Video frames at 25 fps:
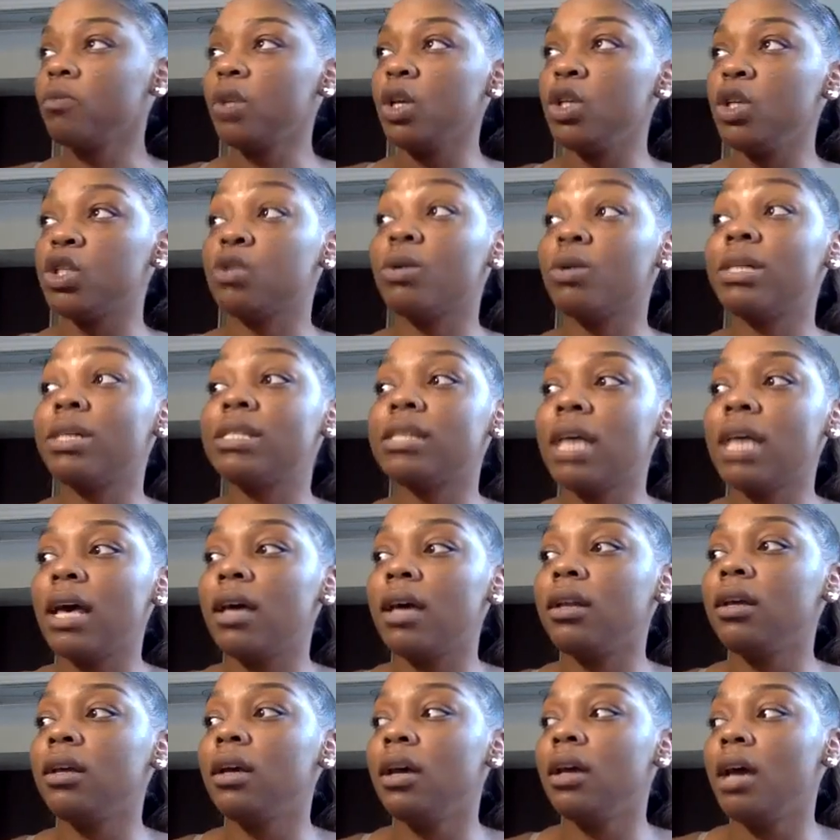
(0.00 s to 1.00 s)
so i
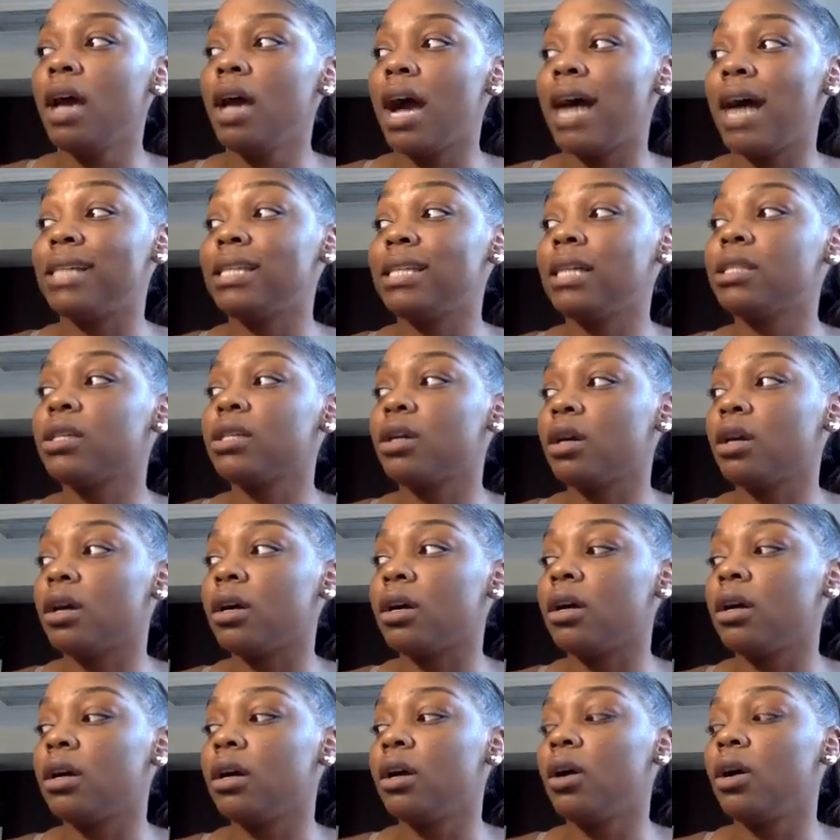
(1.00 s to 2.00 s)
said i said to
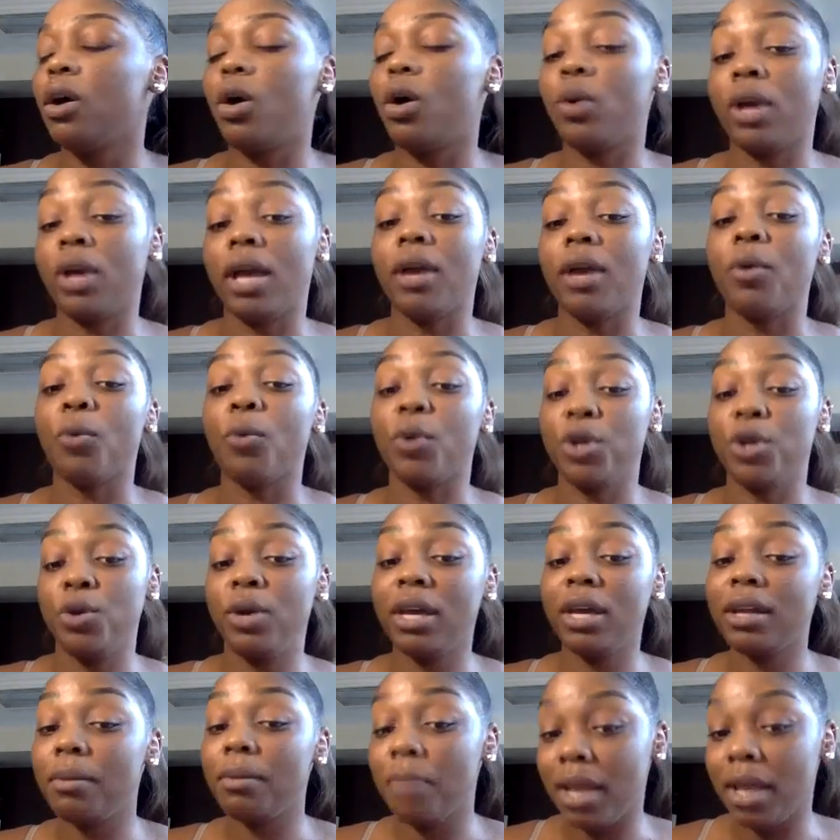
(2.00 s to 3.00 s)
her okay when you
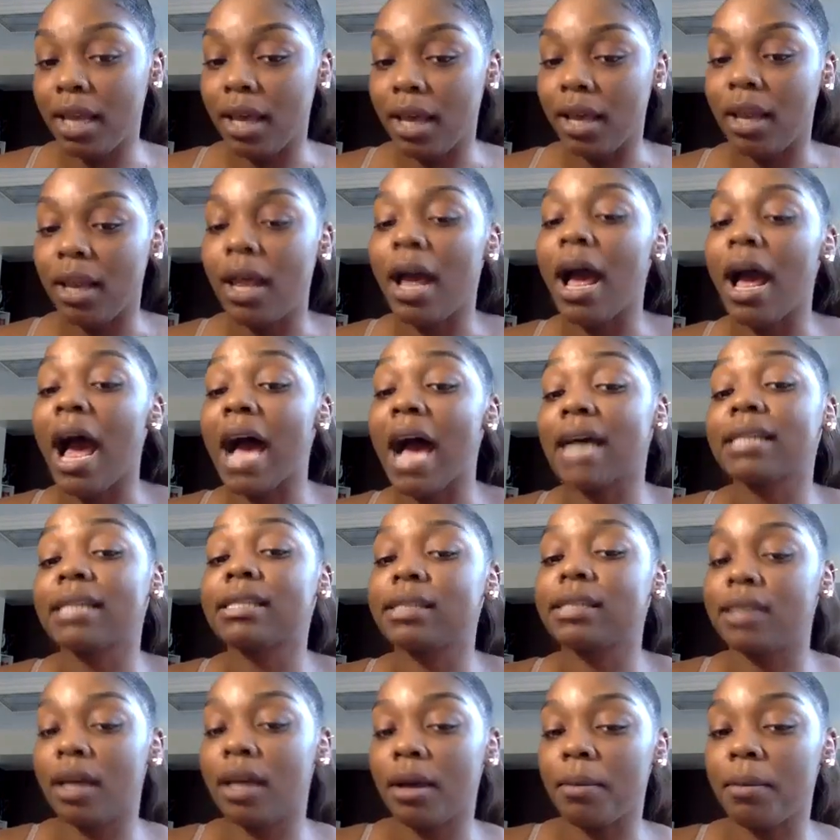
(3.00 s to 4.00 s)
get a minute
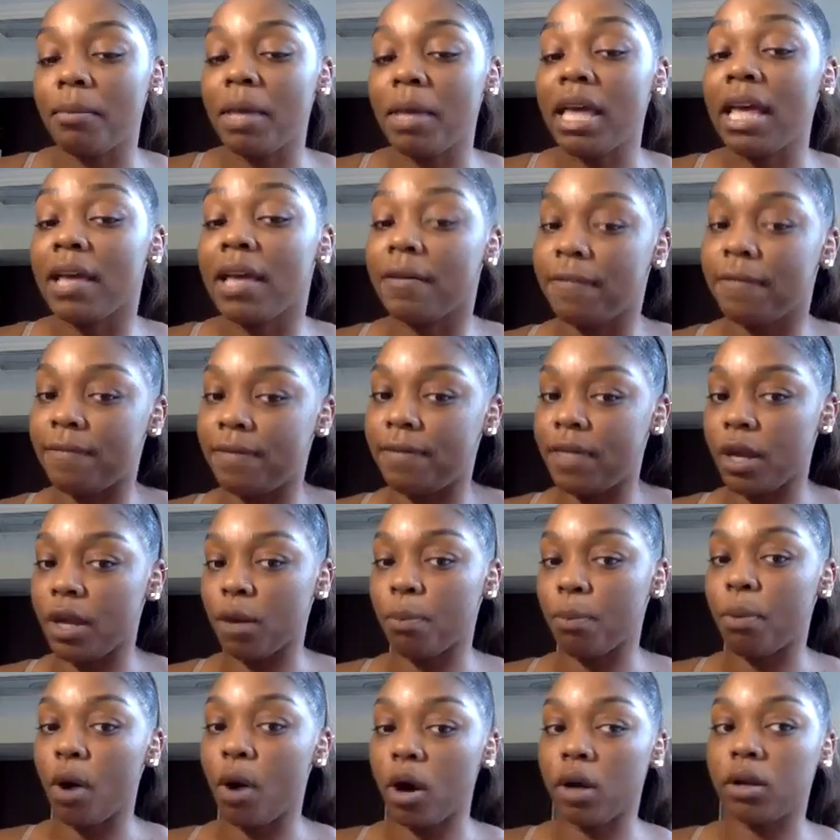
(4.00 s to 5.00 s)
ask them if they're
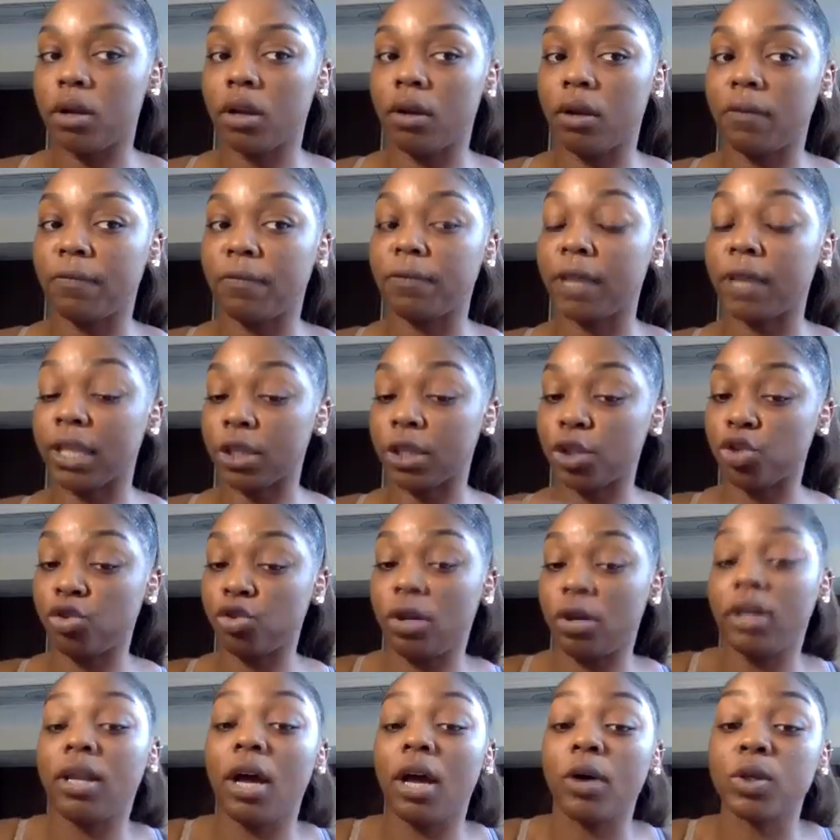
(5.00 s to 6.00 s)
part of like the
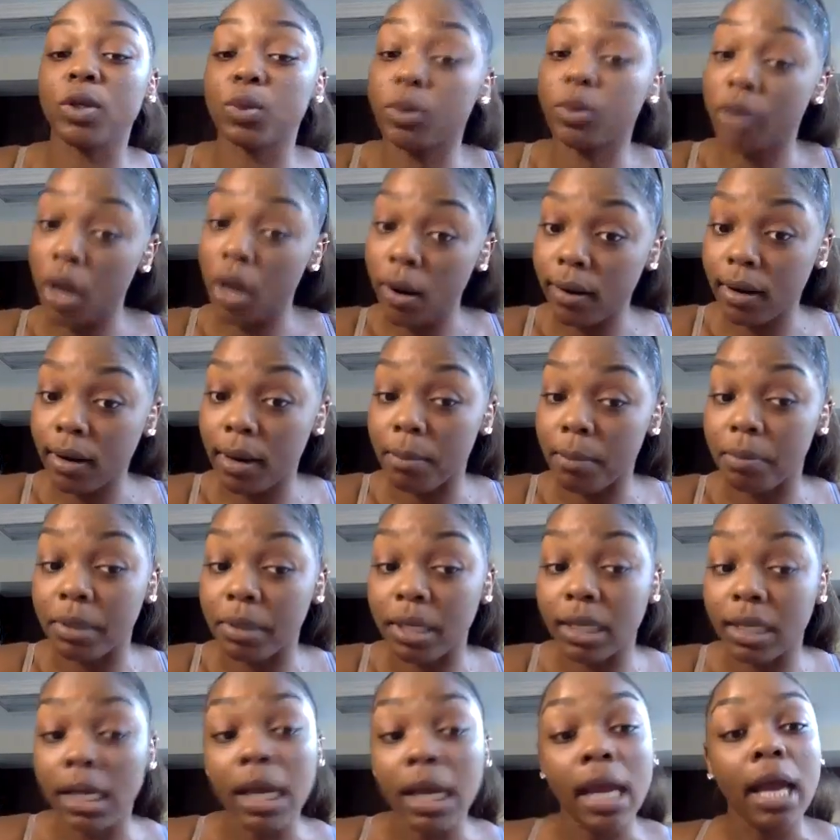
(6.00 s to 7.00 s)
trade house with our
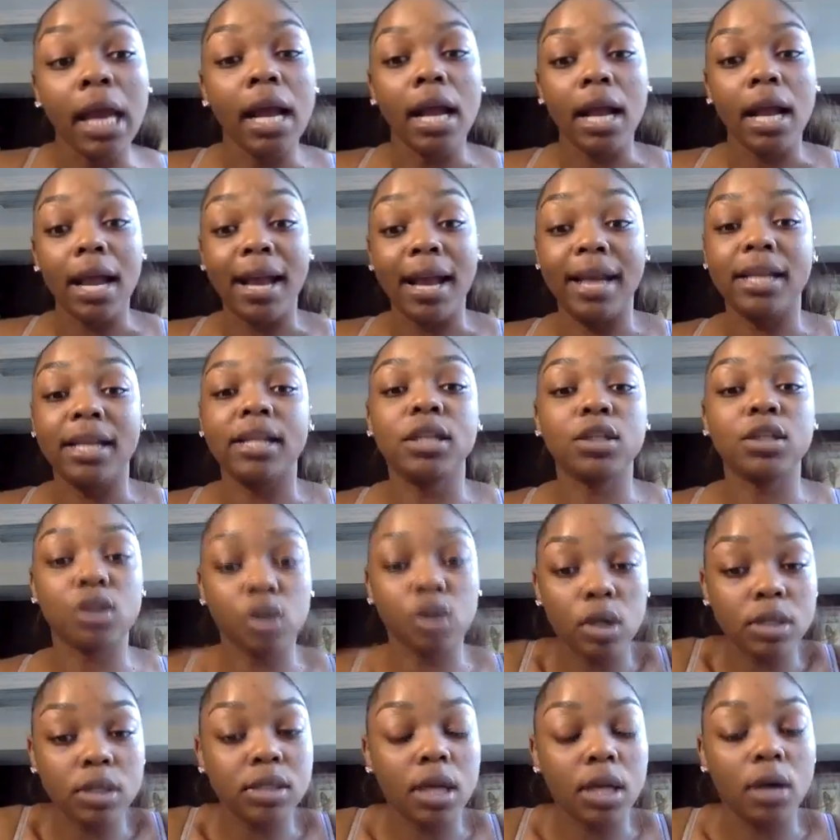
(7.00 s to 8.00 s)
company and it
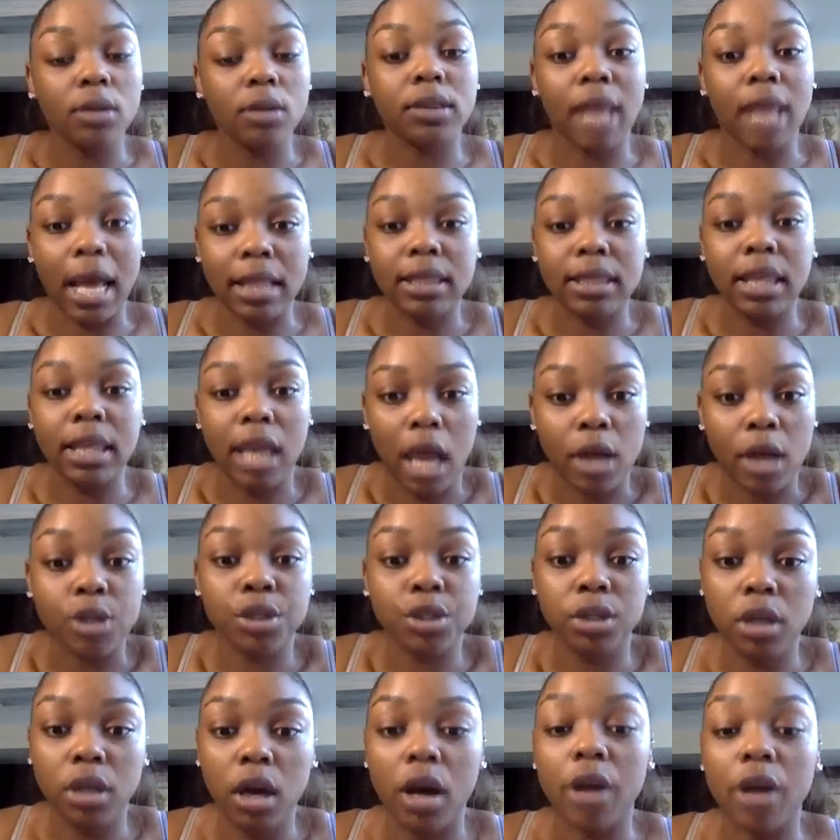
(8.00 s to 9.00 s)
turns out that they
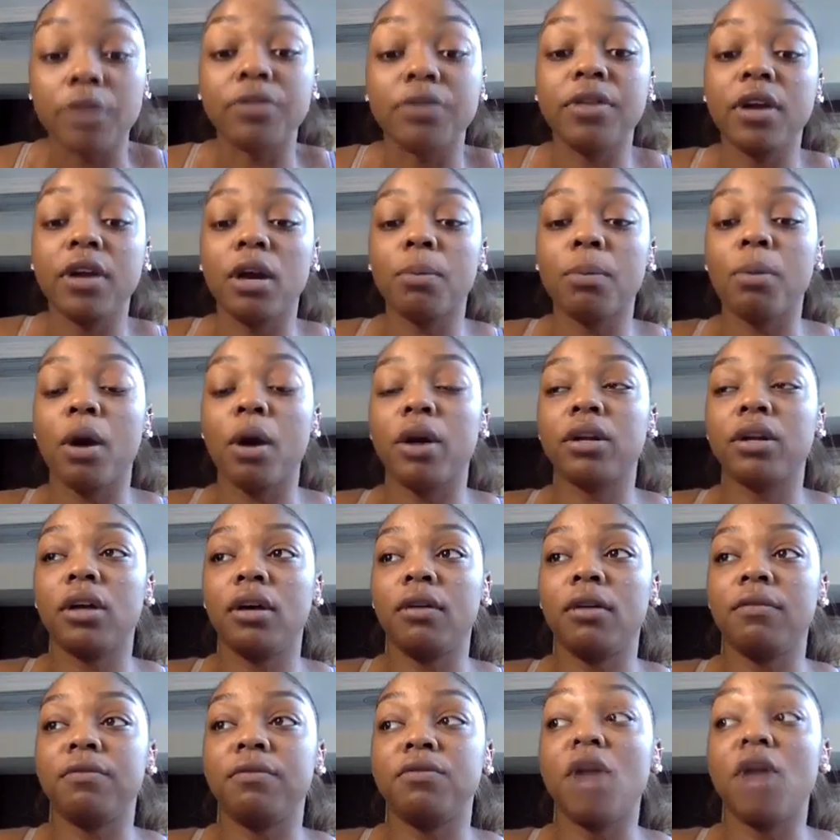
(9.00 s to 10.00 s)
actually are they're part
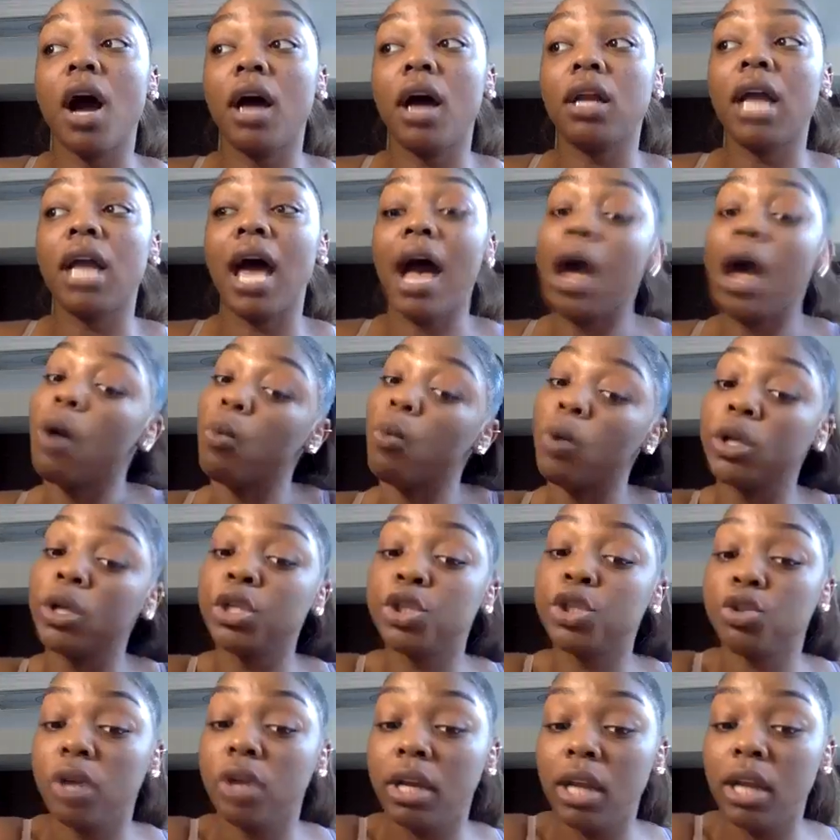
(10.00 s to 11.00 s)
of not at one
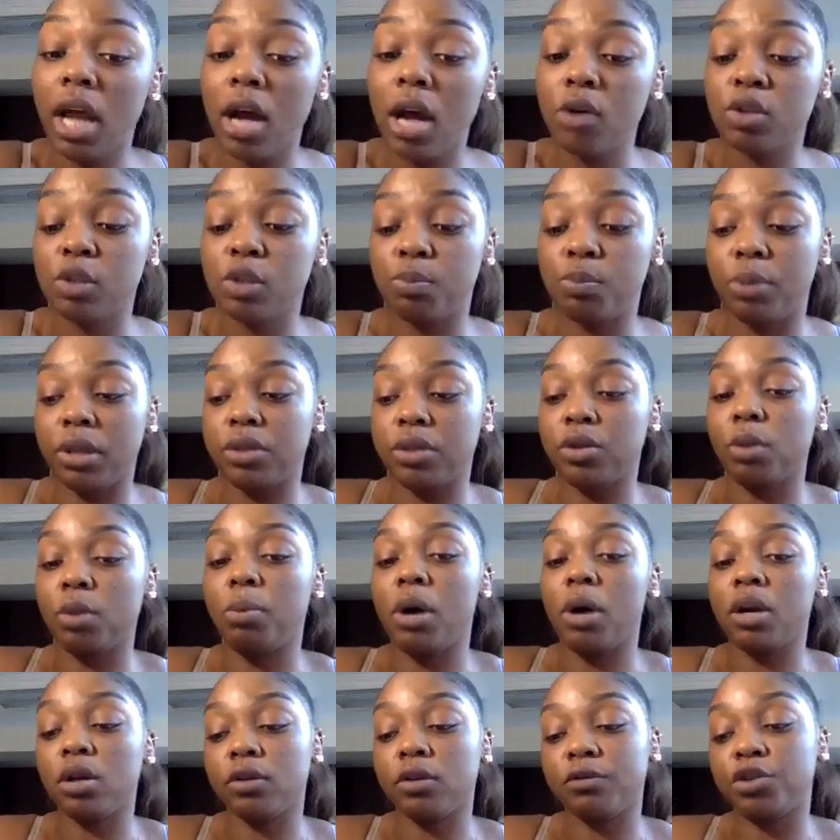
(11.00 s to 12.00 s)
trade house but they're
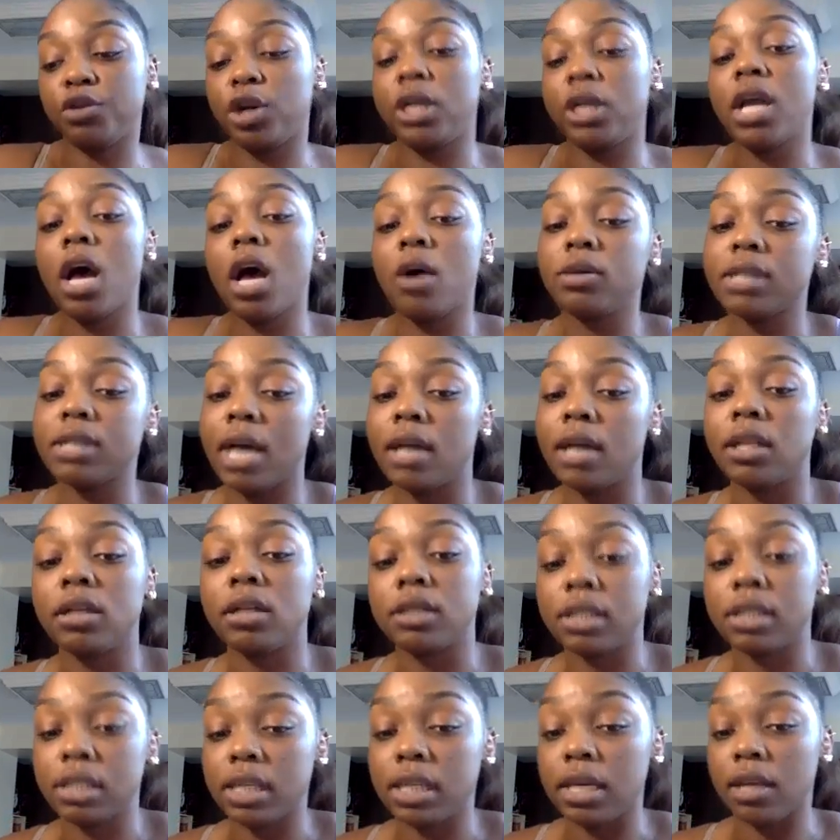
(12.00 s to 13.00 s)
part of trade house
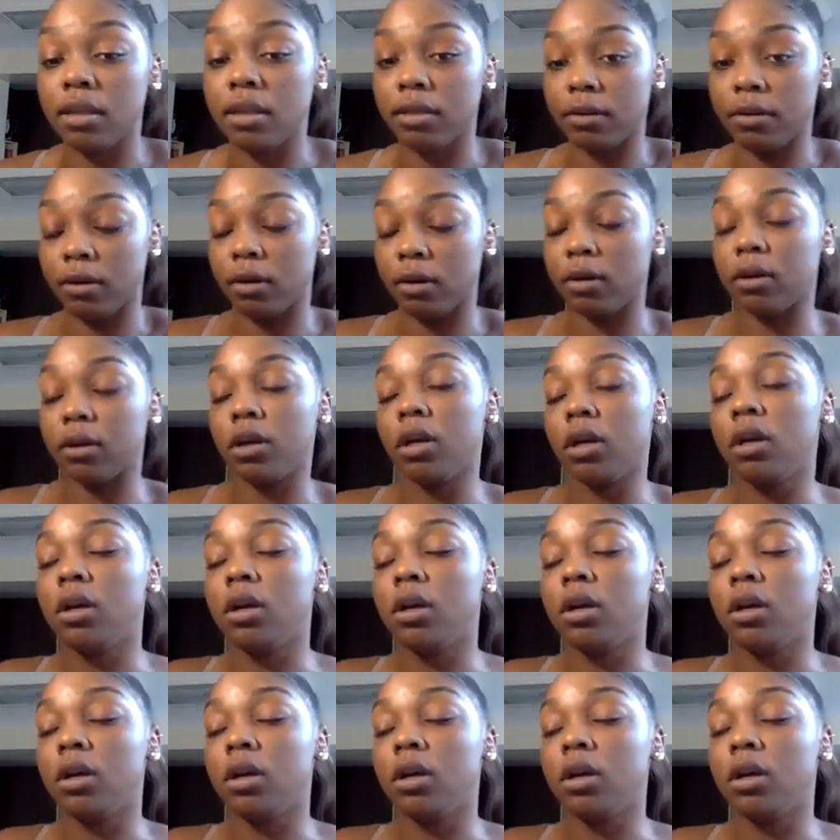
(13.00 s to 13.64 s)
llc the